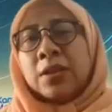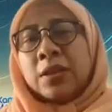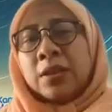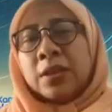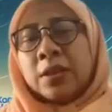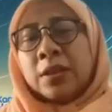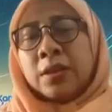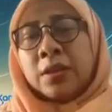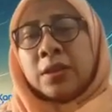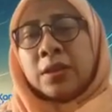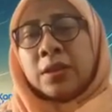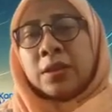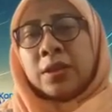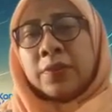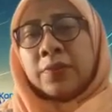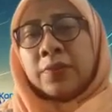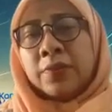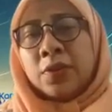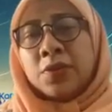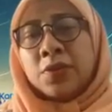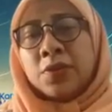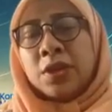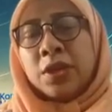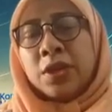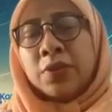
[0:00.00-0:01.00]

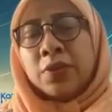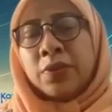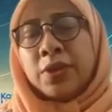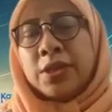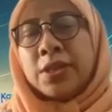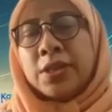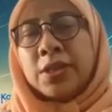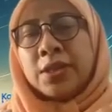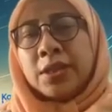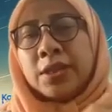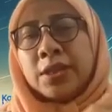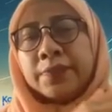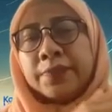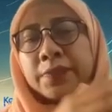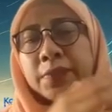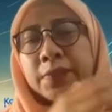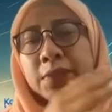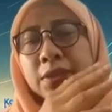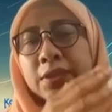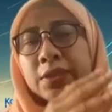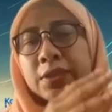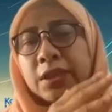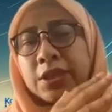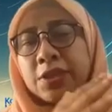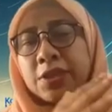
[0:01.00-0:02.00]
evolution equation,
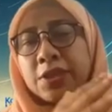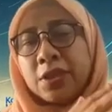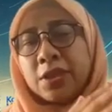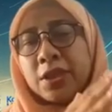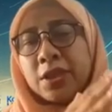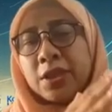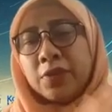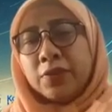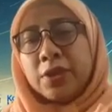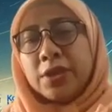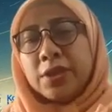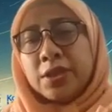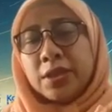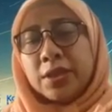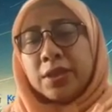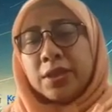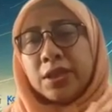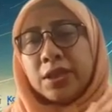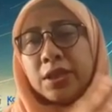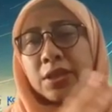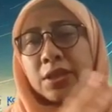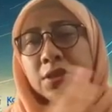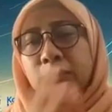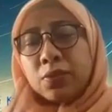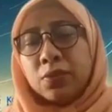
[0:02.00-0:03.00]
stellar structure equation,
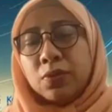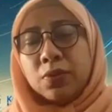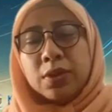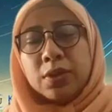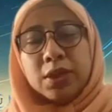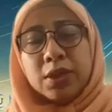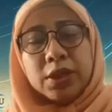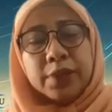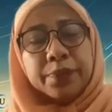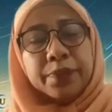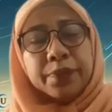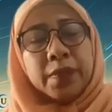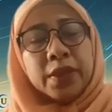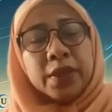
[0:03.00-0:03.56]
into the